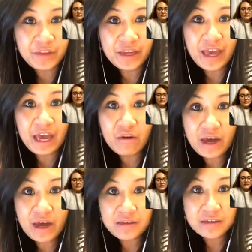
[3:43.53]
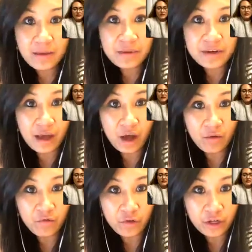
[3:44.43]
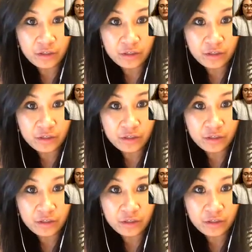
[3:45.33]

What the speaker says: Like, how has that been helpful?